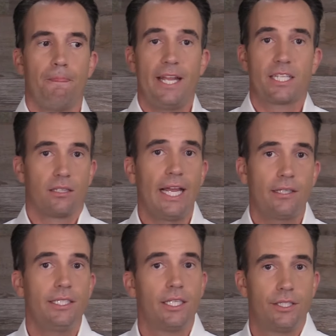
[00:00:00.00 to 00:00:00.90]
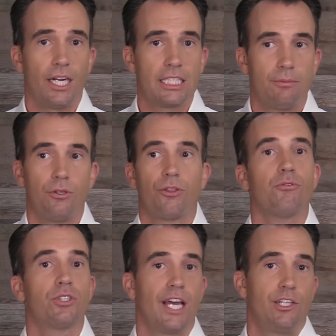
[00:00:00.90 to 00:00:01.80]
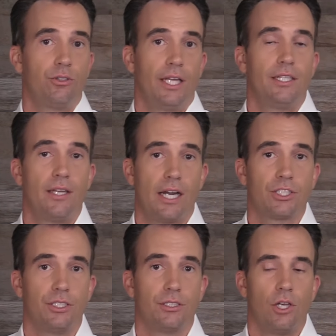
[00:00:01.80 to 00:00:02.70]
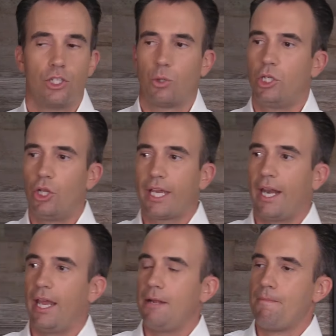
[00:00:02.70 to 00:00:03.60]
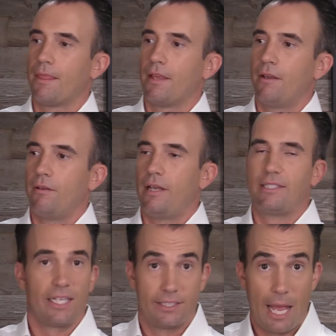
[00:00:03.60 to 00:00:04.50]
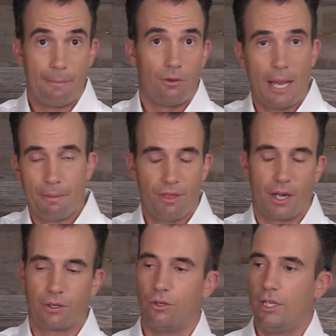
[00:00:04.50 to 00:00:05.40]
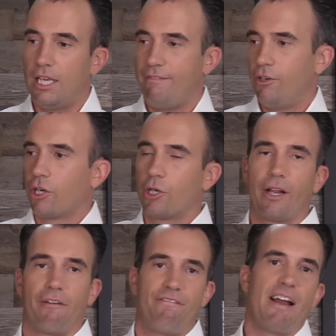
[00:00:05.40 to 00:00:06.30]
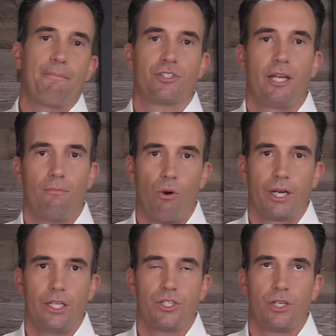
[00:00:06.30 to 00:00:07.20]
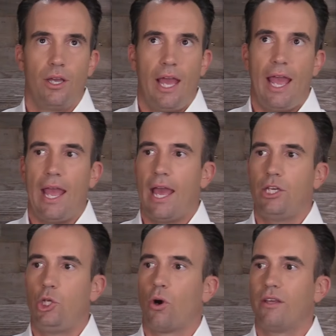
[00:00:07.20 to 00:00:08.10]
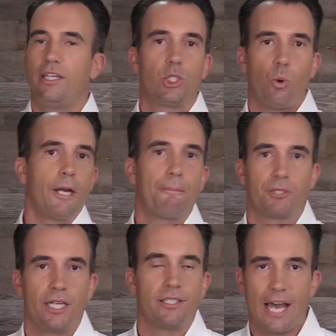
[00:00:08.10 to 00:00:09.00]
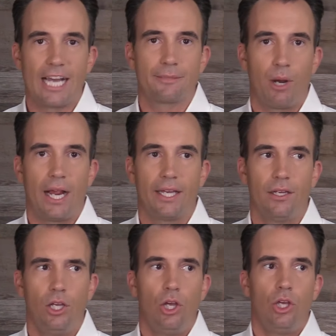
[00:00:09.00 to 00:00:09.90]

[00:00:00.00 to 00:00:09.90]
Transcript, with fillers: it's likely deductible through Schedule A deductions. So when you look at a, as an example, hypothetical, if you're going to go get a 5% mortgage and you're in the 20% tax bracket